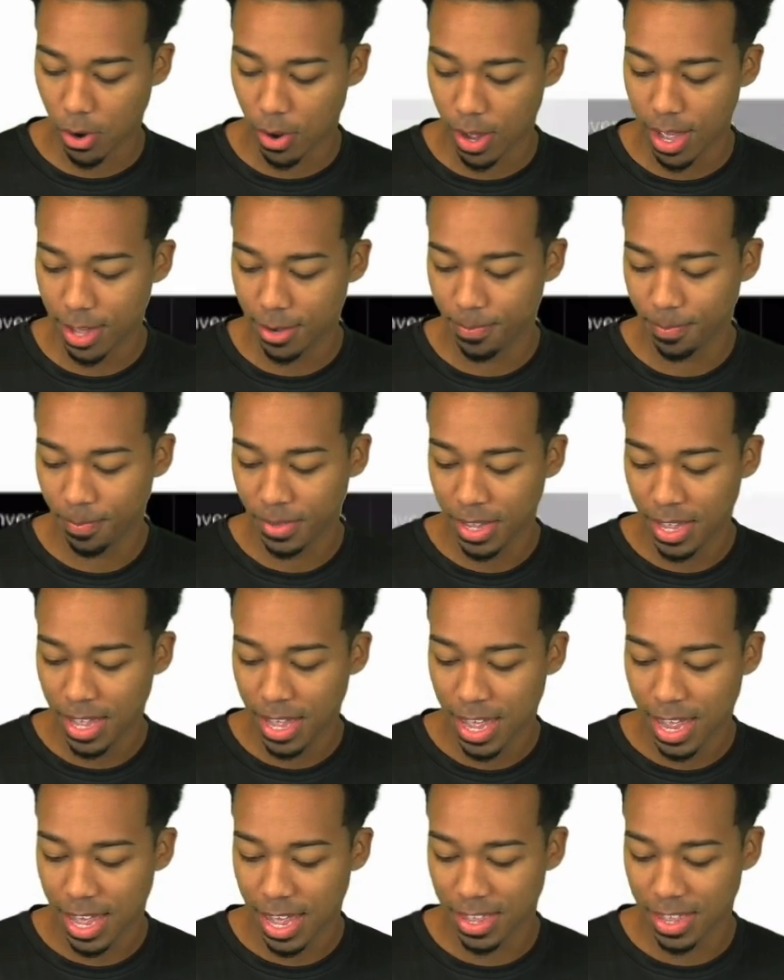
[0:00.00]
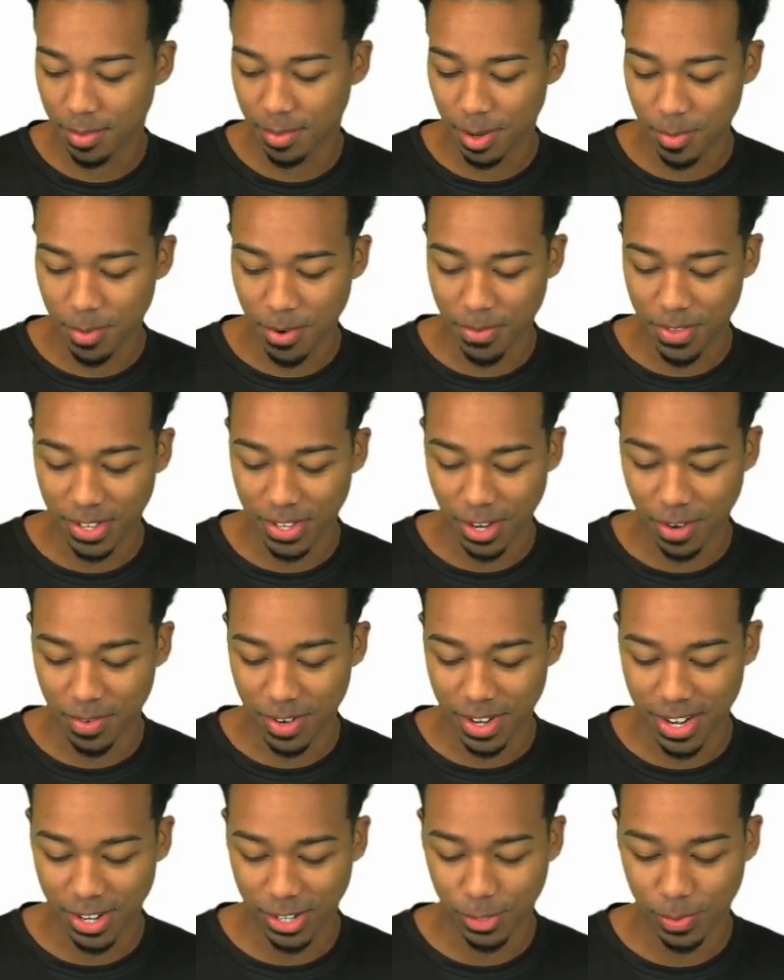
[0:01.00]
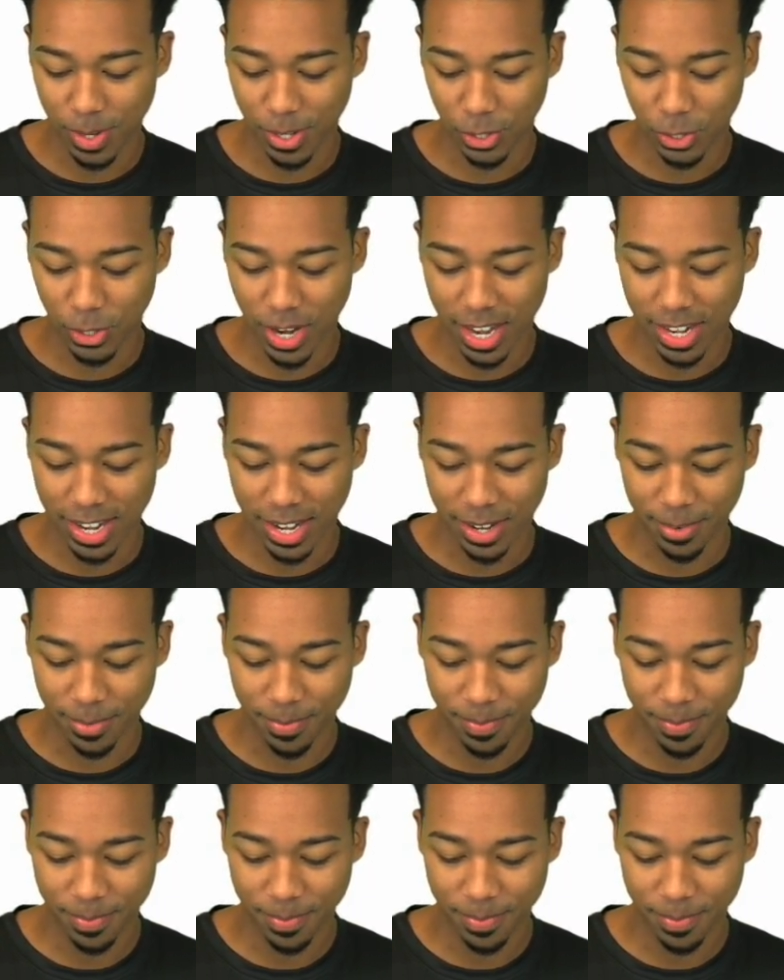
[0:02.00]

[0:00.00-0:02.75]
head, and then I'm gonna move this over here so we can try it out.